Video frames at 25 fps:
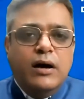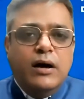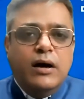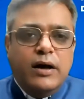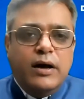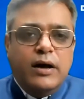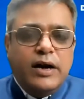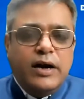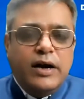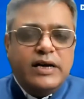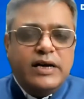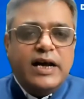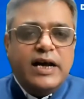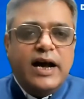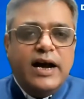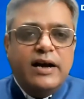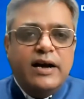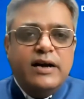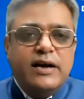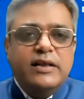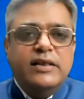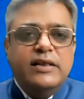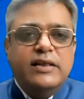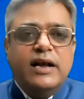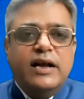retired
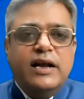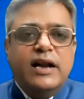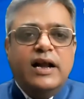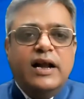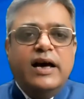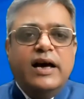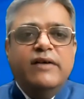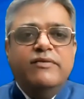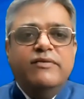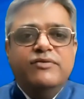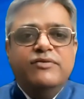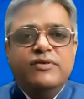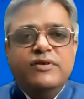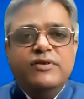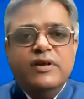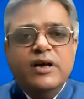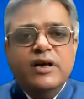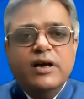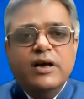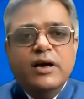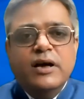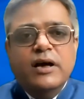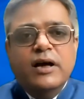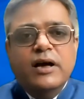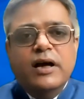in their lives,
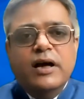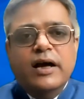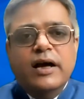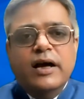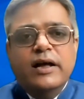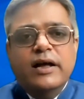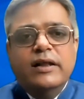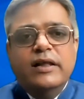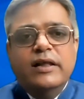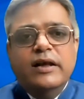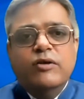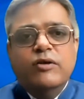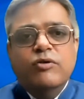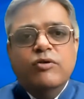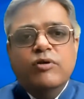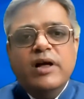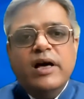and they don't